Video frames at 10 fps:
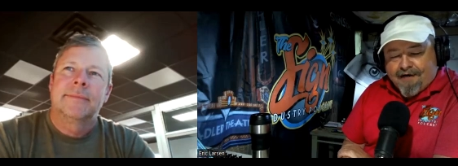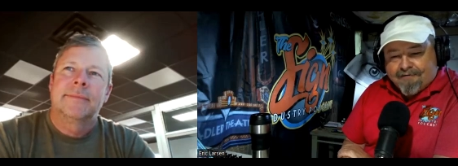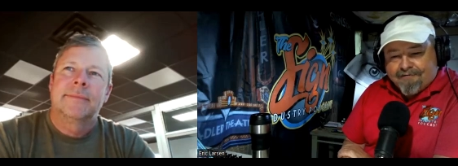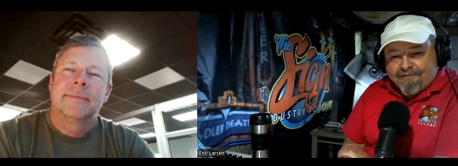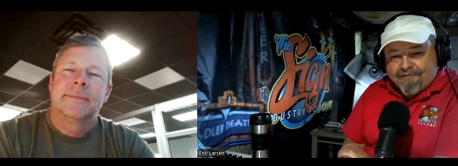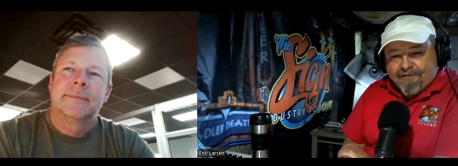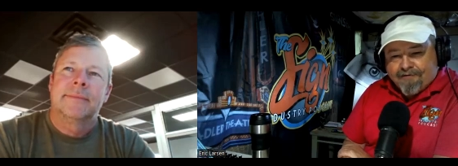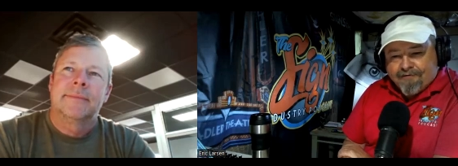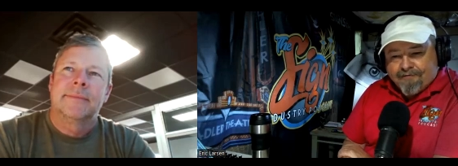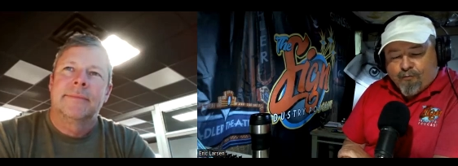Speaker 1: uh,
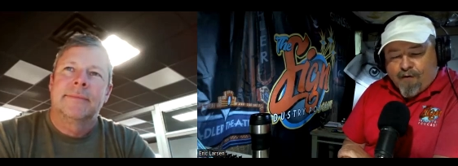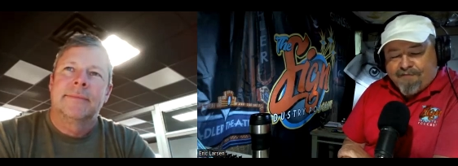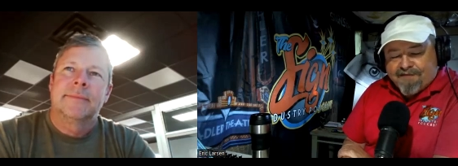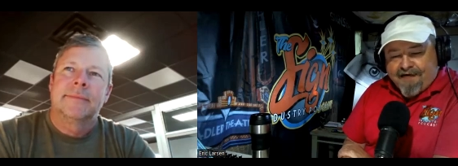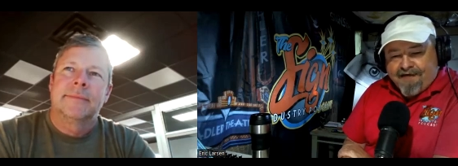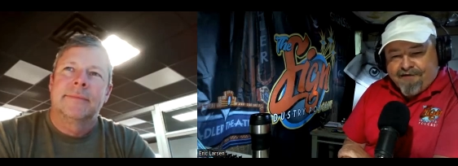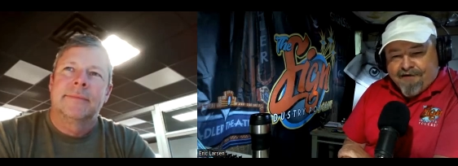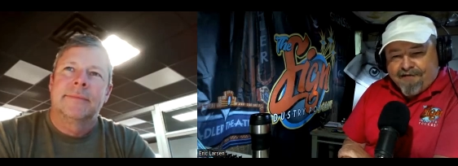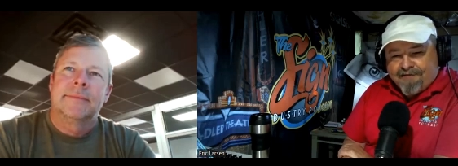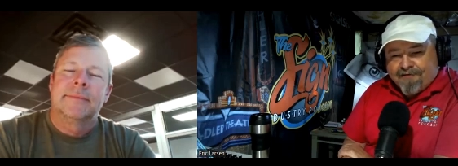your website
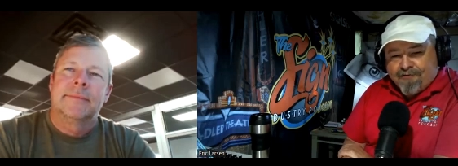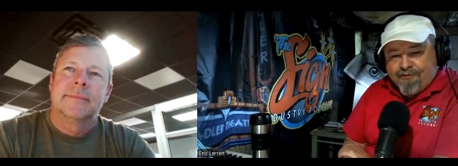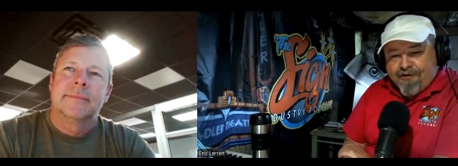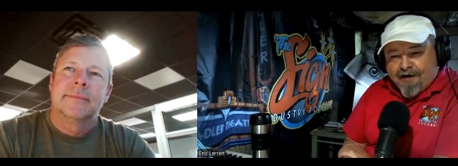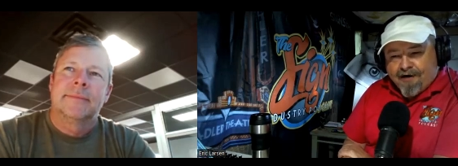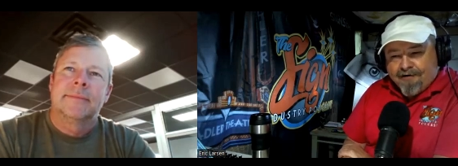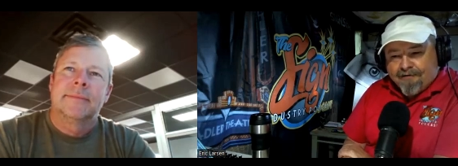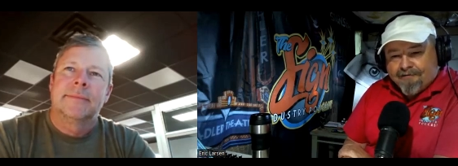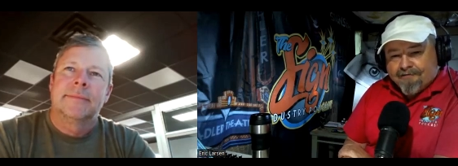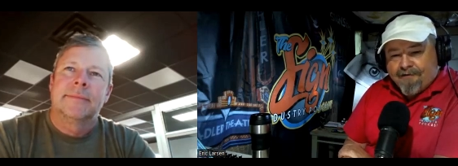address and who you are,
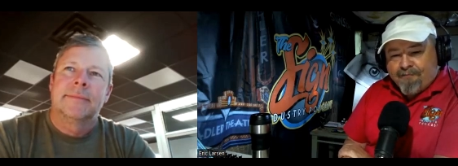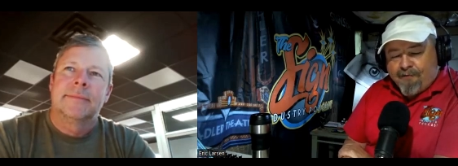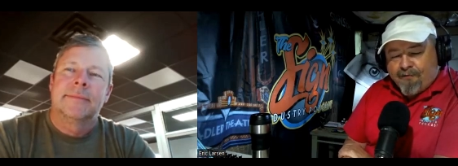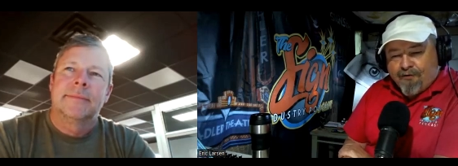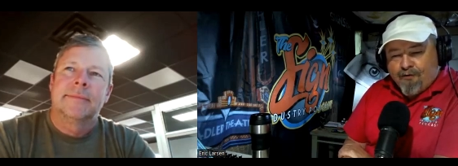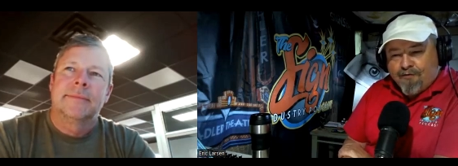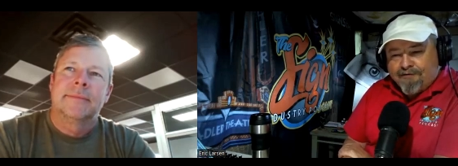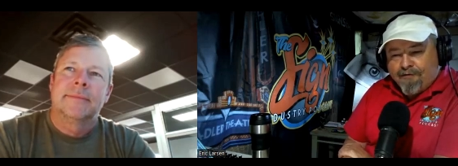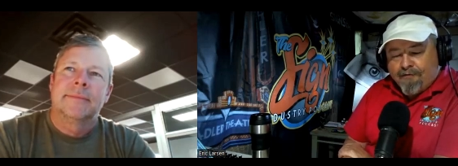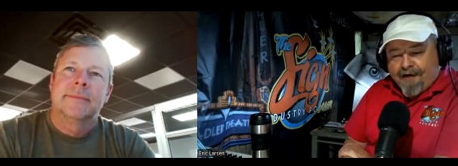and let people know
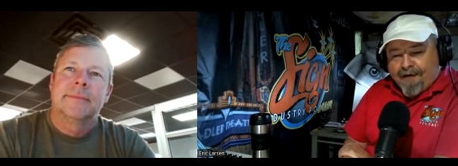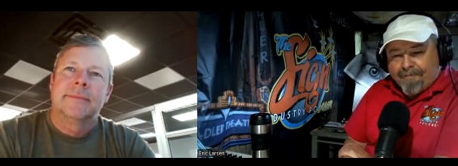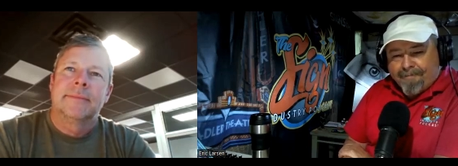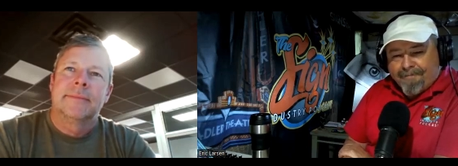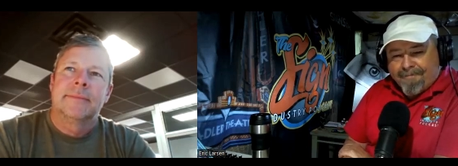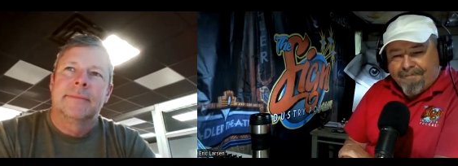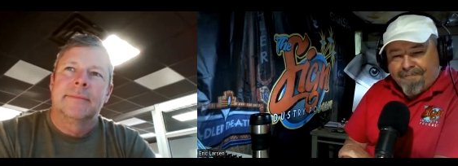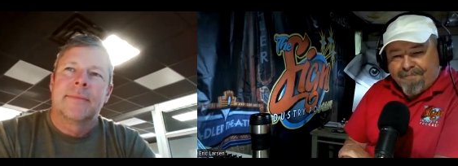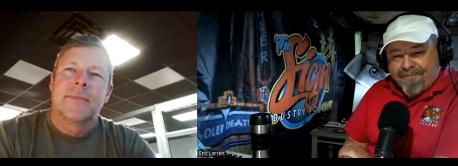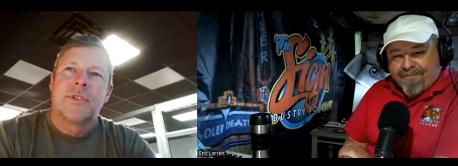what's going on.
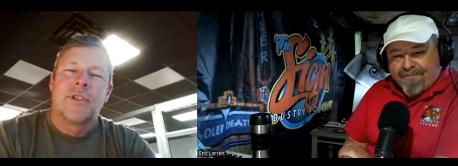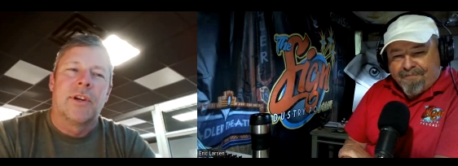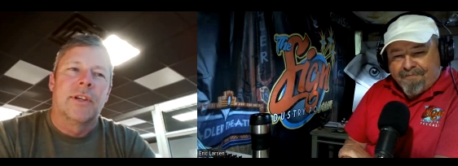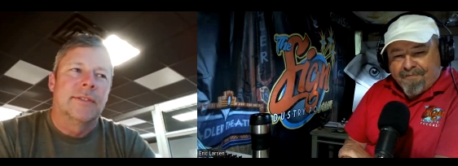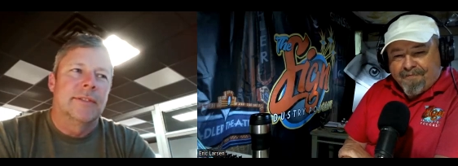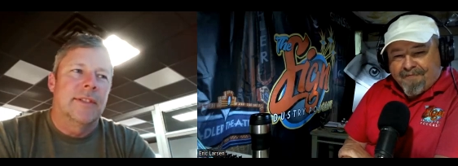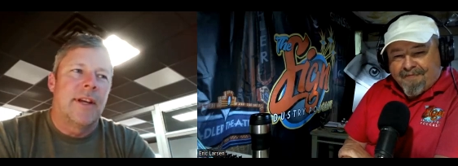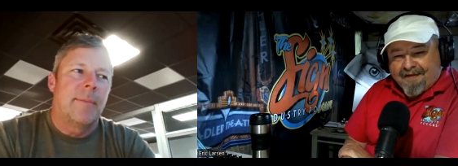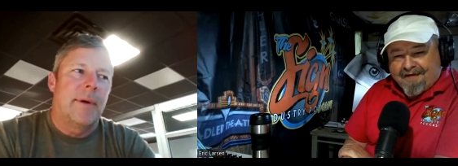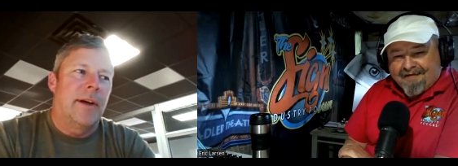
Speaker 2: Sure,
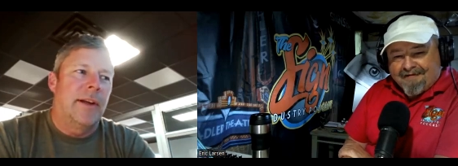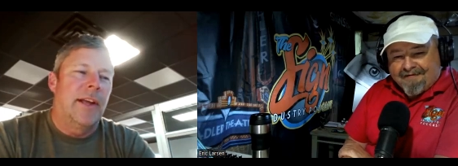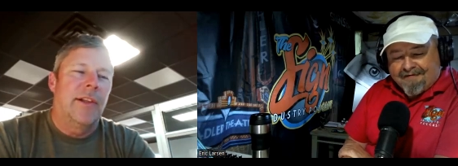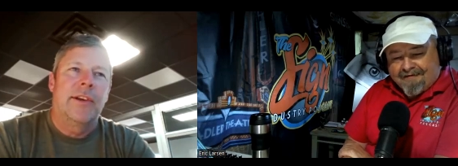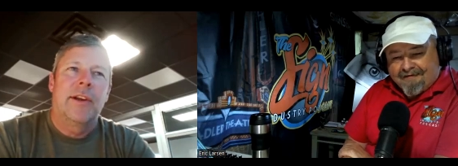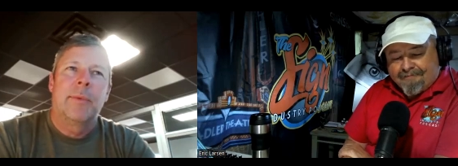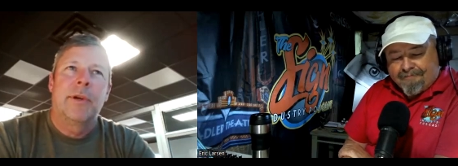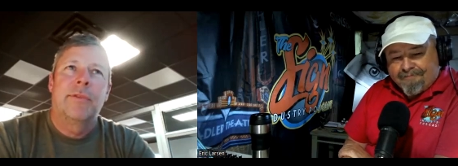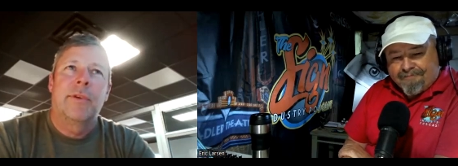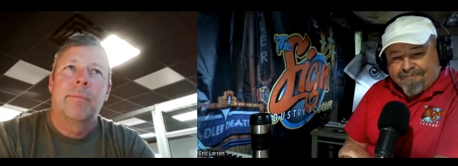I'm uh, Alan
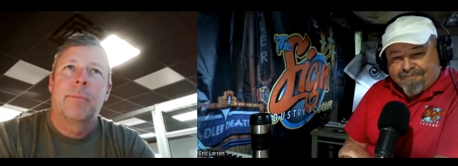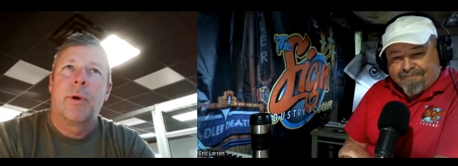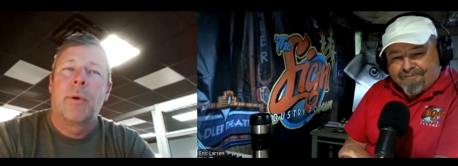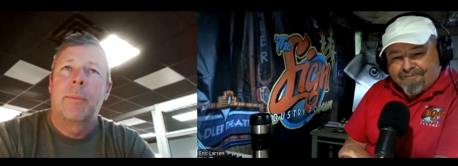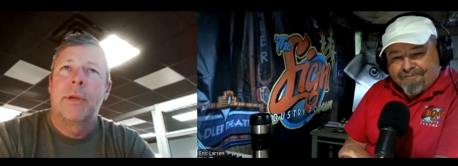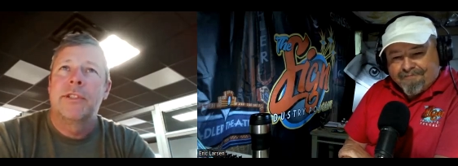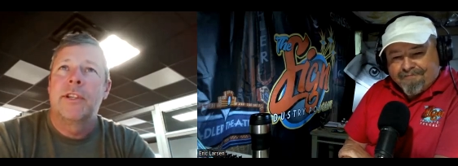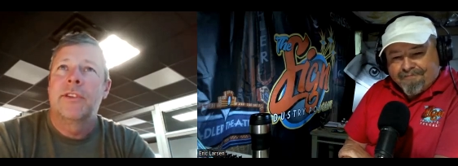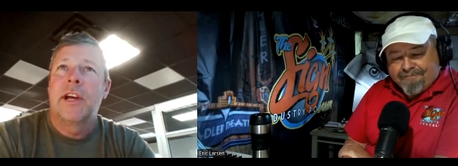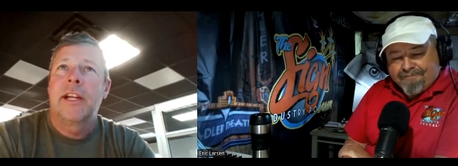Hubbard from Pro Image
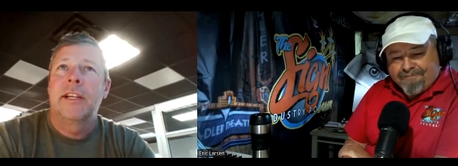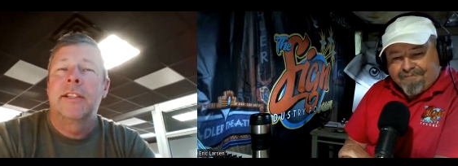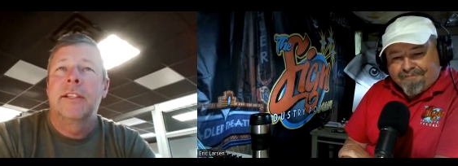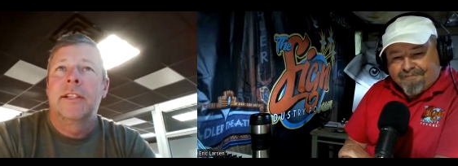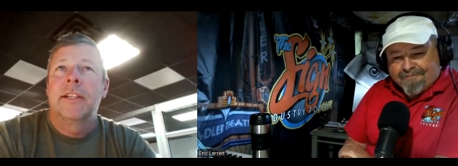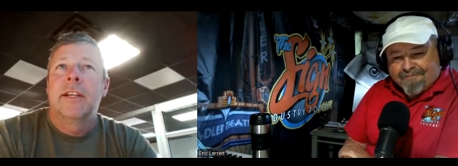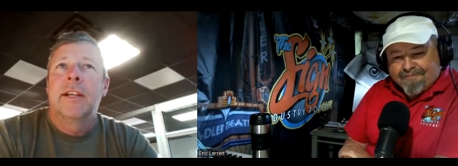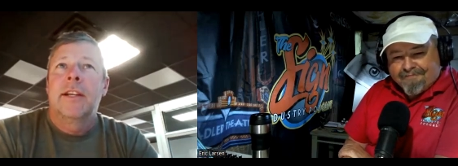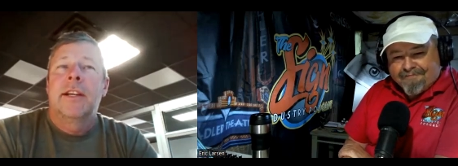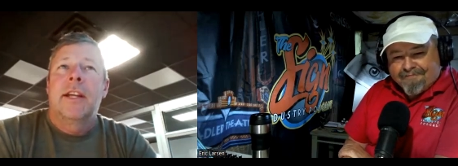Design,
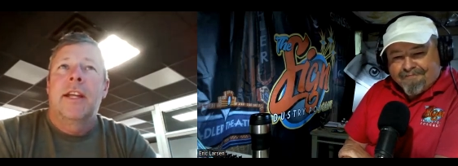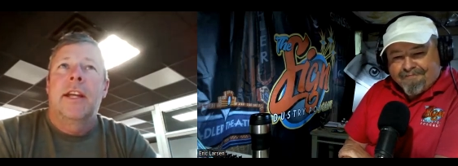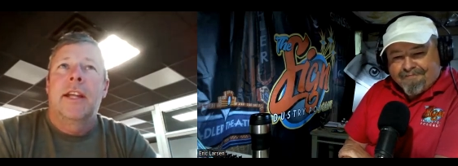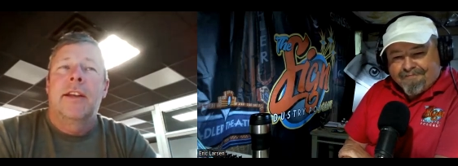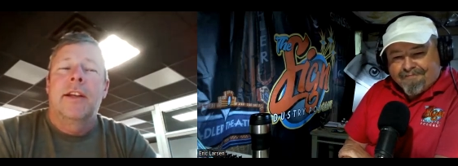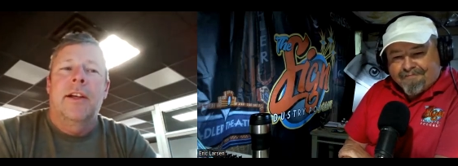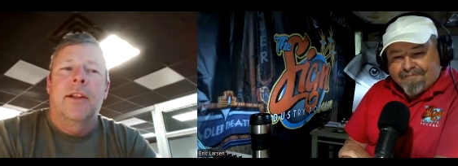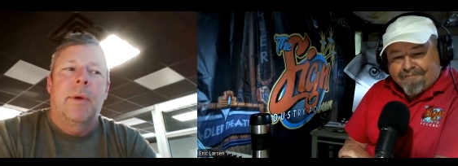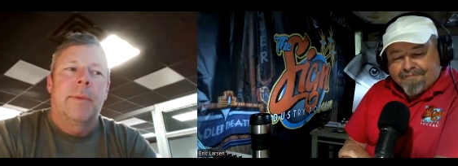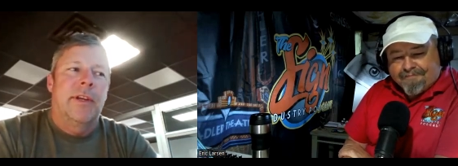and uh,
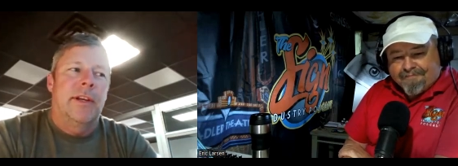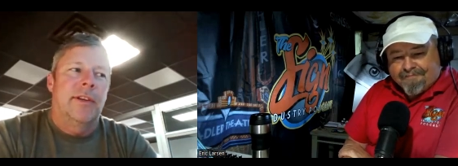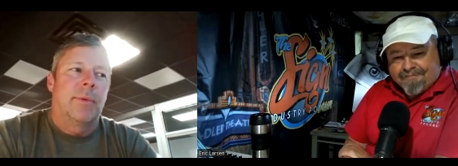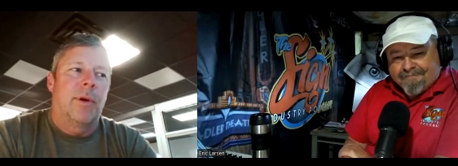website is